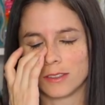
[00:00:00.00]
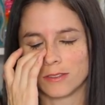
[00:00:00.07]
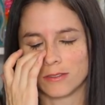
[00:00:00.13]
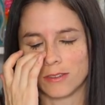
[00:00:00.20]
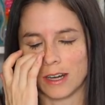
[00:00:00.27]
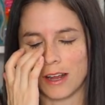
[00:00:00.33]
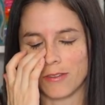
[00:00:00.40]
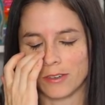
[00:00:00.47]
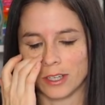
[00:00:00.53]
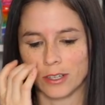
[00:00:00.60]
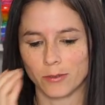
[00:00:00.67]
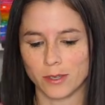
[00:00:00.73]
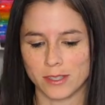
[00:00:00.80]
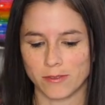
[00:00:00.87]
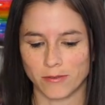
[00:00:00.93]
whatever
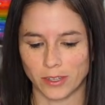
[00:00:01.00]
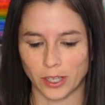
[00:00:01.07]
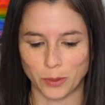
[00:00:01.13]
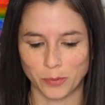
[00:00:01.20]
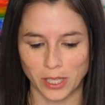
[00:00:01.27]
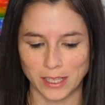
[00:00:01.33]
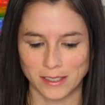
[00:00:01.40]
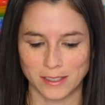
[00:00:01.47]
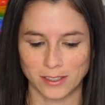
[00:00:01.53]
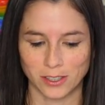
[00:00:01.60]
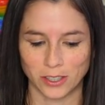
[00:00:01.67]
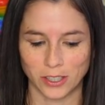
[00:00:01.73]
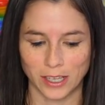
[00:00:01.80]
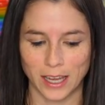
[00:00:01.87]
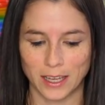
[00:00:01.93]
it wasn't very pleasant
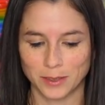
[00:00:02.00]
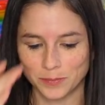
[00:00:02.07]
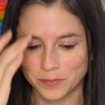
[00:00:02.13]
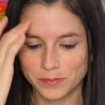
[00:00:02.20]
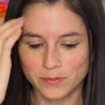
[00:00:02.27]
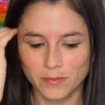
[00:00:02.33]
to look at